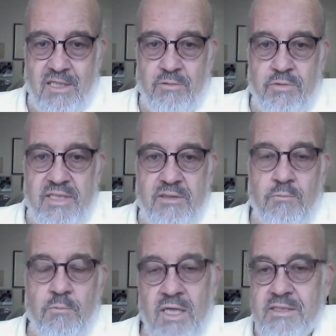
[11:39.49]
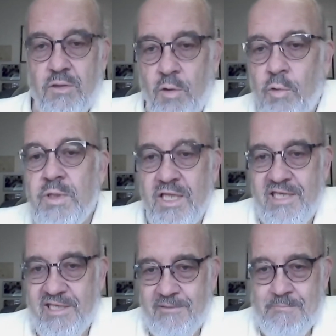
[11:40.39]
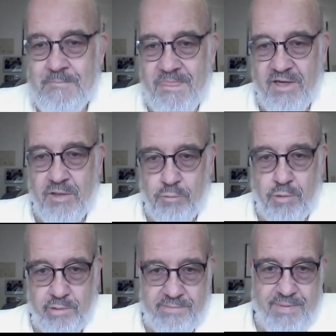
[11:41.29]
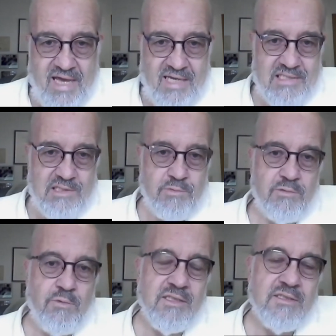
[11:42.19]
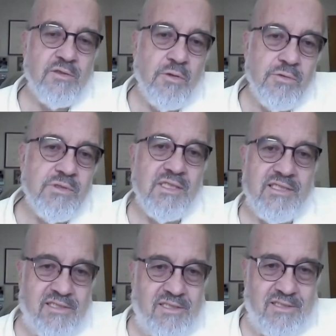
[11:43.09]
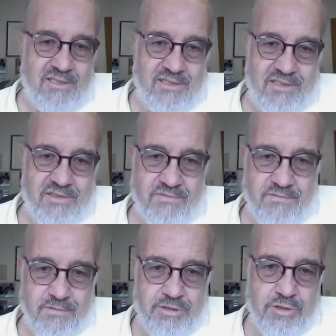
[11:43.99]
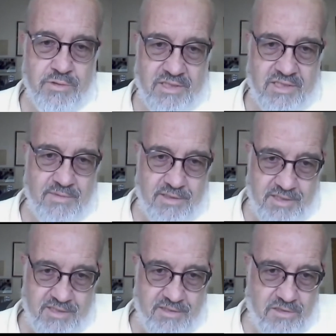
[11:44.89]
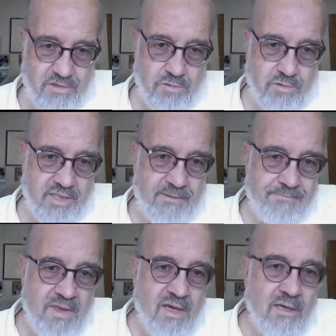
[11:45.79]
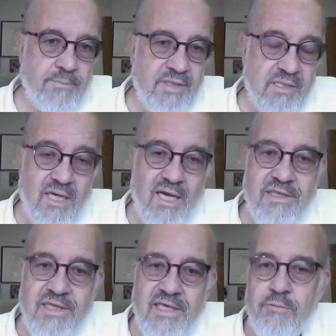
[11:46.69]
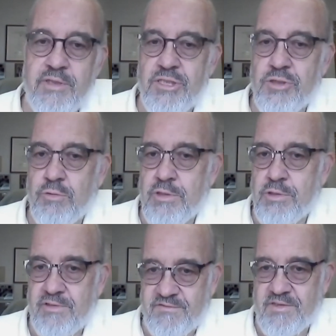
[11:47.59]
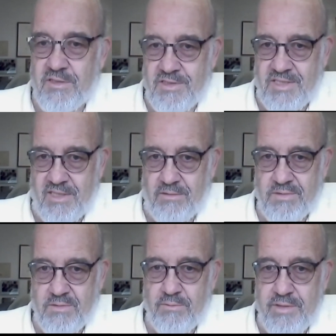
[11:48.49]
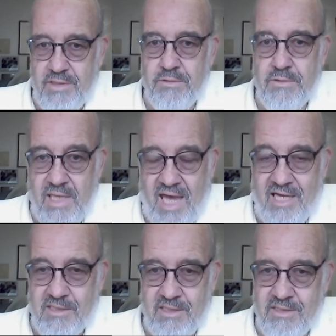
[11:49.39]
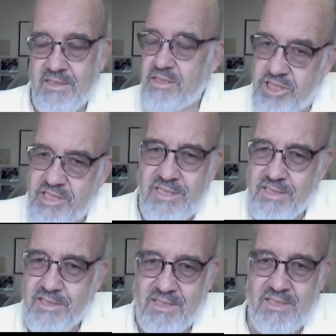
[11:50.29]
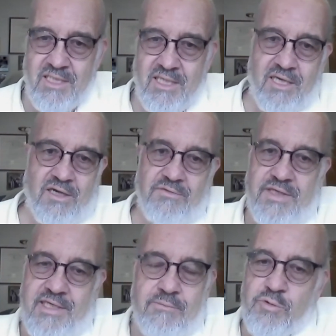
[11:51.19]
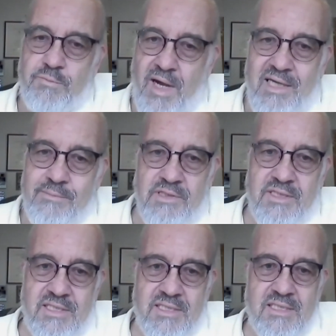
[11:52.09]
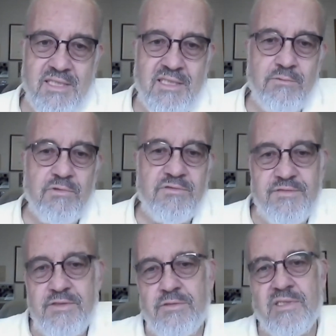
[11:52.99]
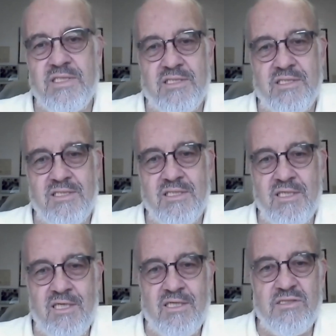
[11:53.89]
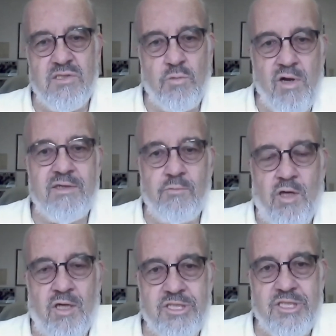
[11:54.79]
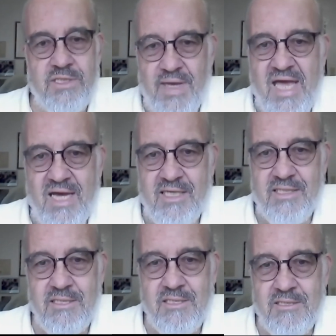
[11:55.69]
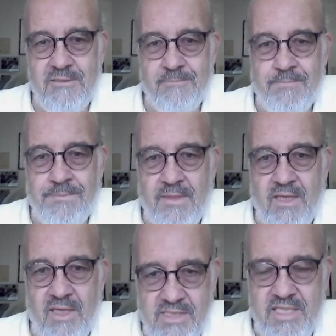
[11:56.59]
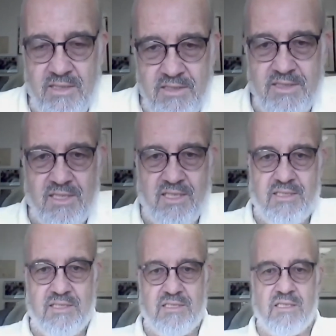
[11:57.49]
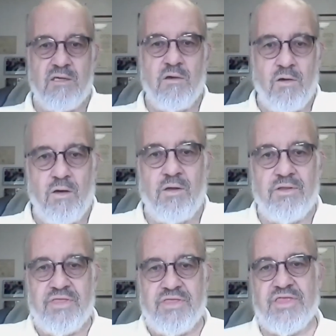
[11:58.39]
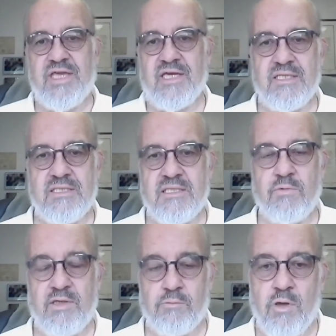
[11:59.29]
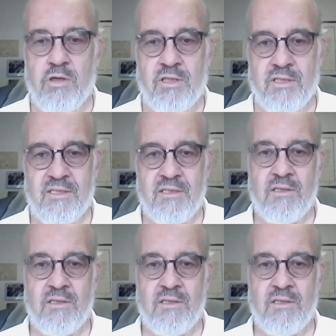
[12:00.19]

We want only the heroic past. We want only the virtuous American story. But I think we short shrift ourselves when we do that. The genius of the Hebrew Bible is that it refuses to whitewash the past. It tells us all the things that went wrong,